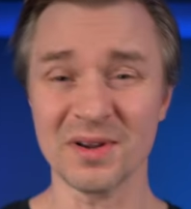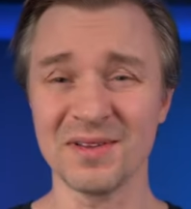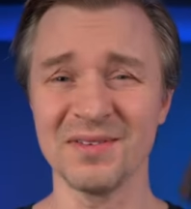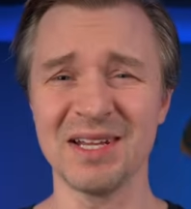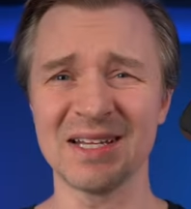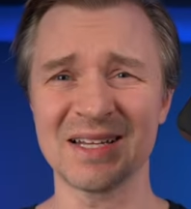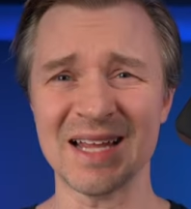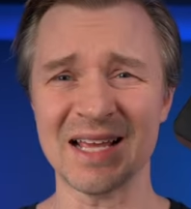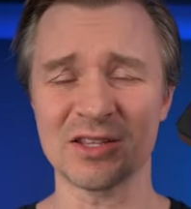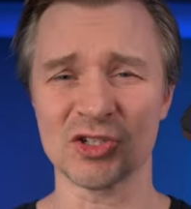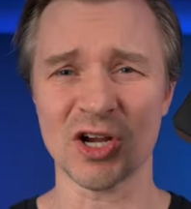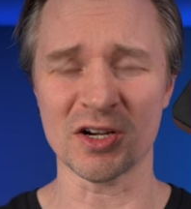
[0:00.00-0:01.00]
even need to take
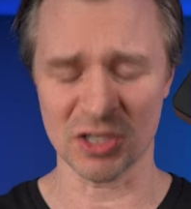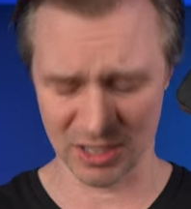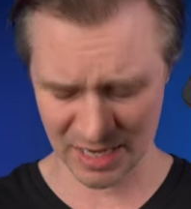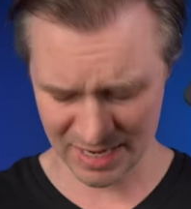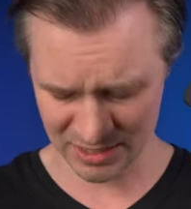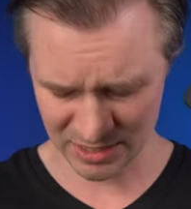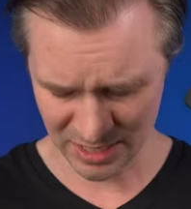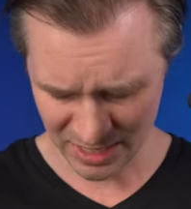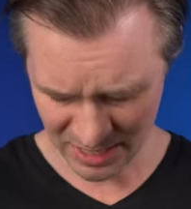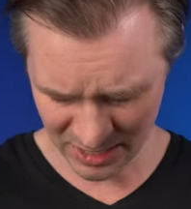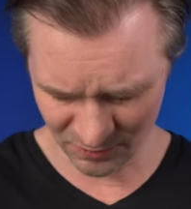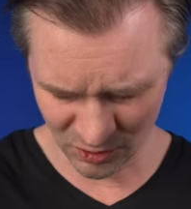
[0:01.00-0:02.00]
the charging case
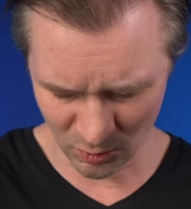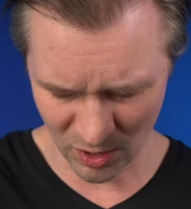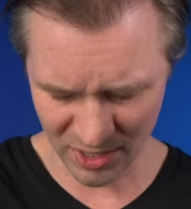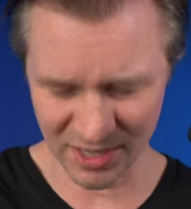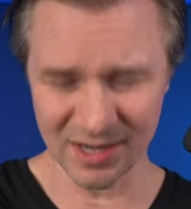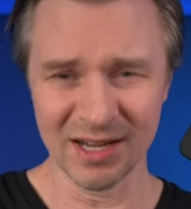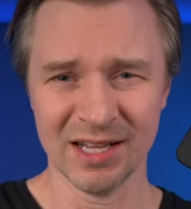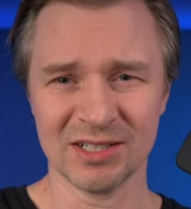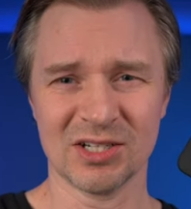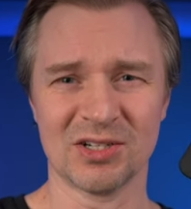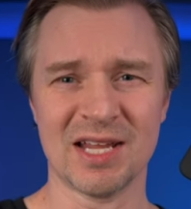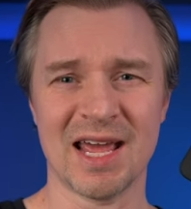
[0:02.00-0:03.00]
if you wanted
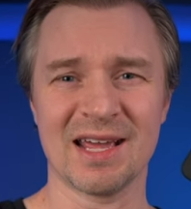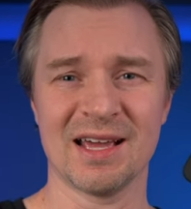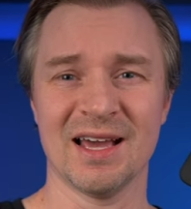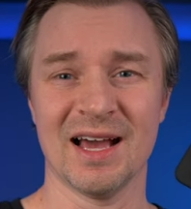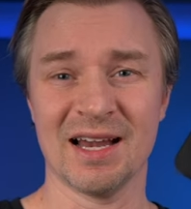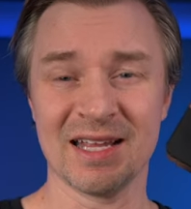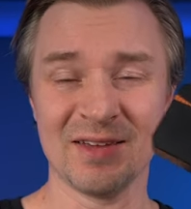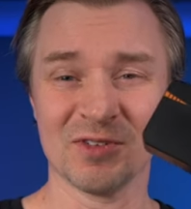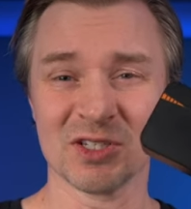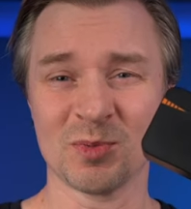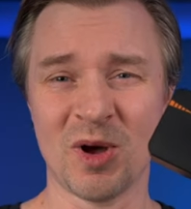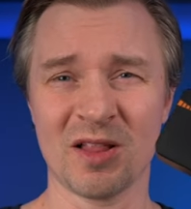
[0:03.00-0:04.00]
to take an even
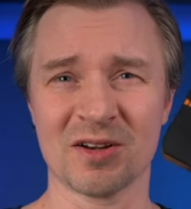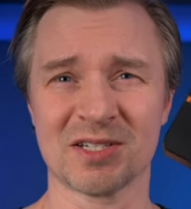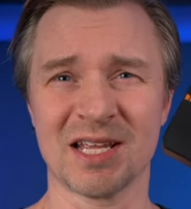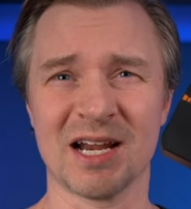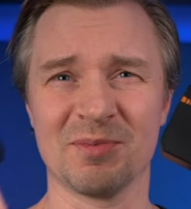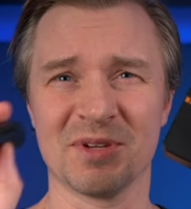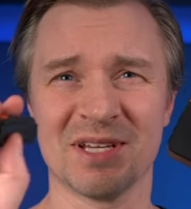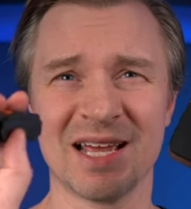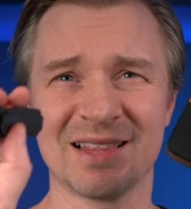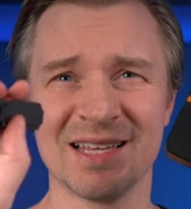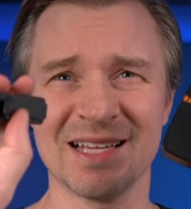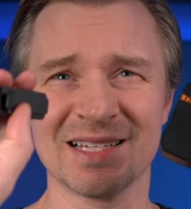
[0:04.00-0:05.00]
smaller setup. You
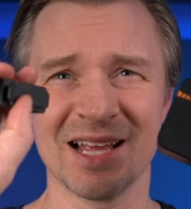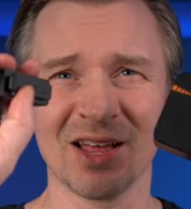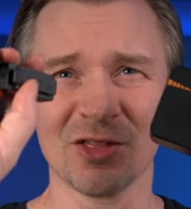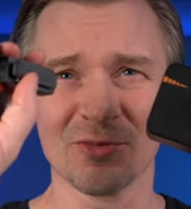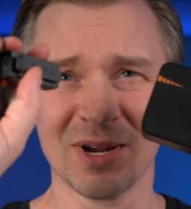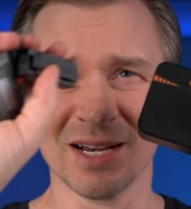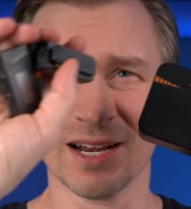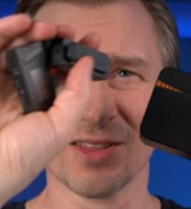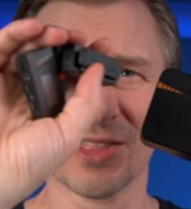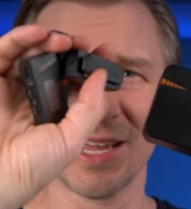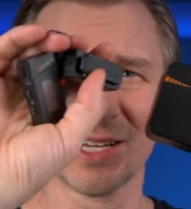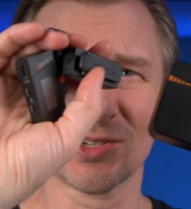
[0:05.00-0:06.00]
take these three little
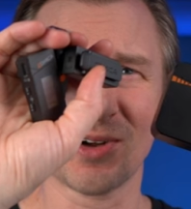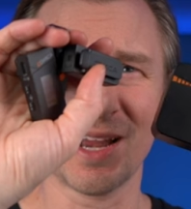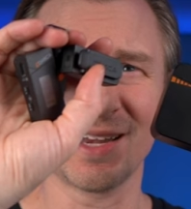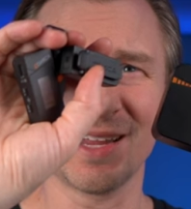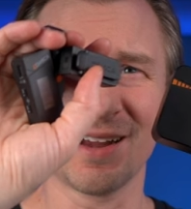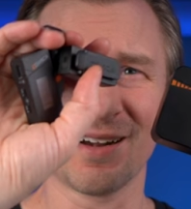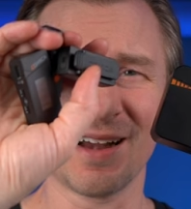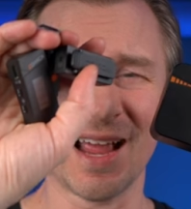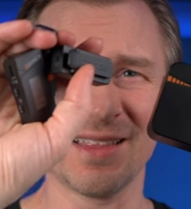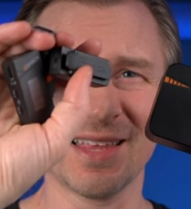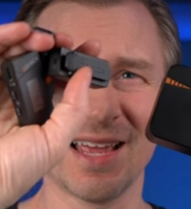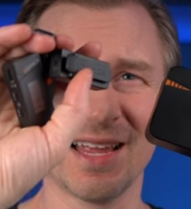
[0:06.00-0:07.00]
things right here,
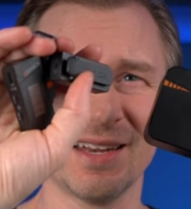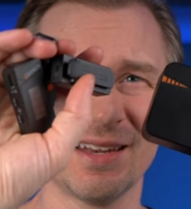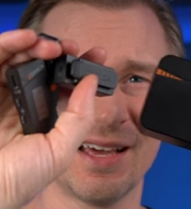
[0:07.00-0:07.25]
and then,